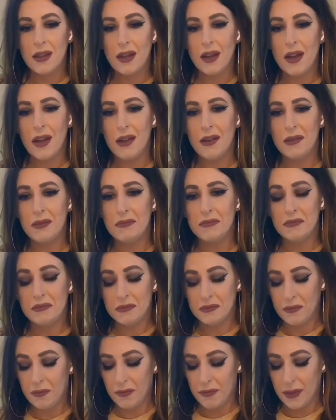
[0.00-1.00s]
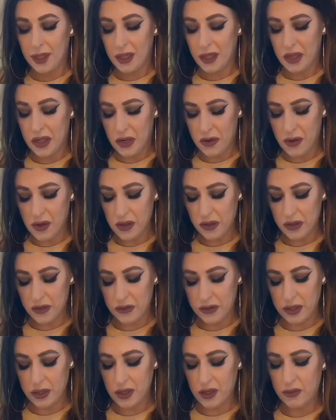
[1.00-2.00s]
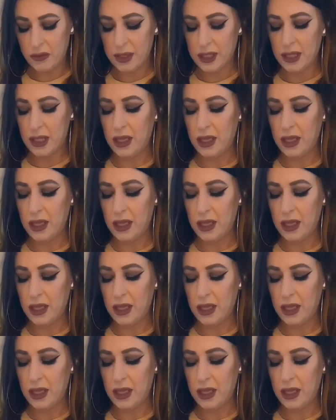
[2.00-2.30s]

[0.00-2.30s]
All you saw was